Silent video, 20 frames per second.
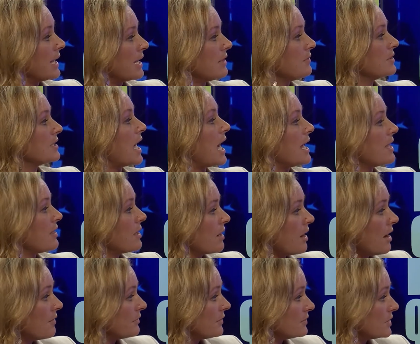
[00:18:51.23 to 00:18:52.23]
give tithing
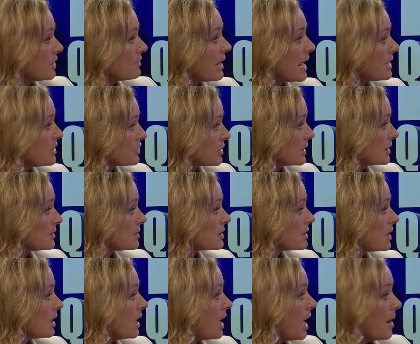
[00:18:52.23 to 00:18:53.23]
off of donations
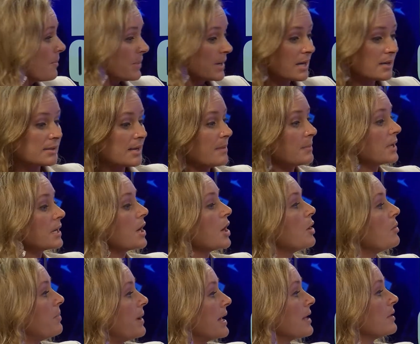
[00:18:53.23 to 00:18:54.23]
because I'm going to
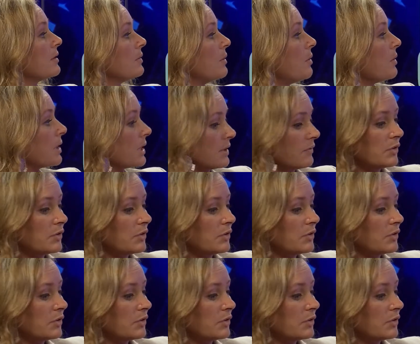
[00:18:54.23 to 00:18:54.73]
obey the Lord.